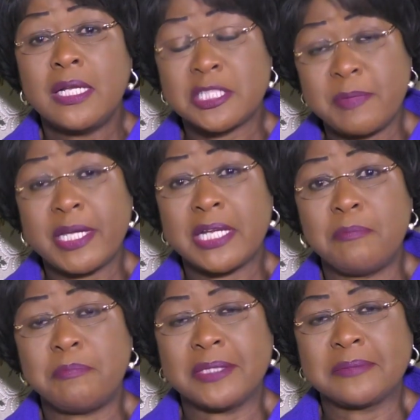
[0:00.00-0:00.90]
Let's make it
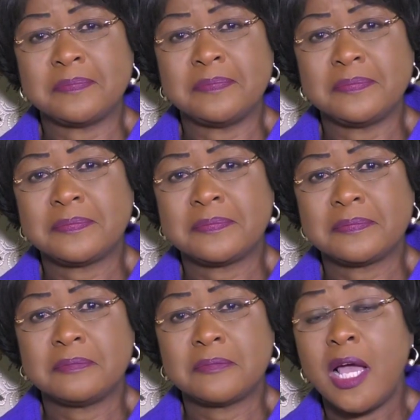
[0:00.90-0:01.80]
happen.
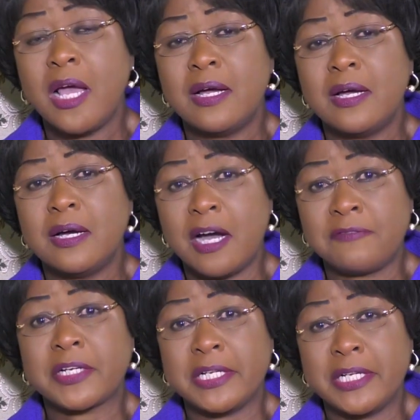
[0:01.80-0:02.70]

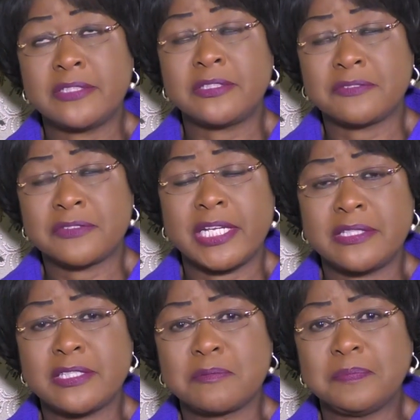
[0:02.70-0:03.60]
African heads of
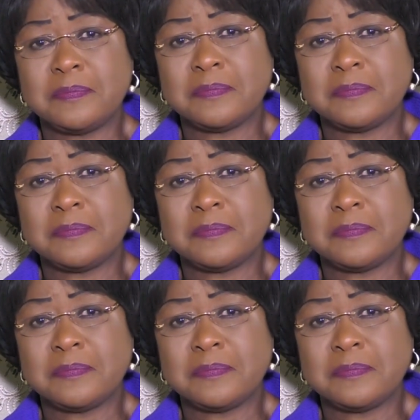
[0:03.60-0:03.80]
states,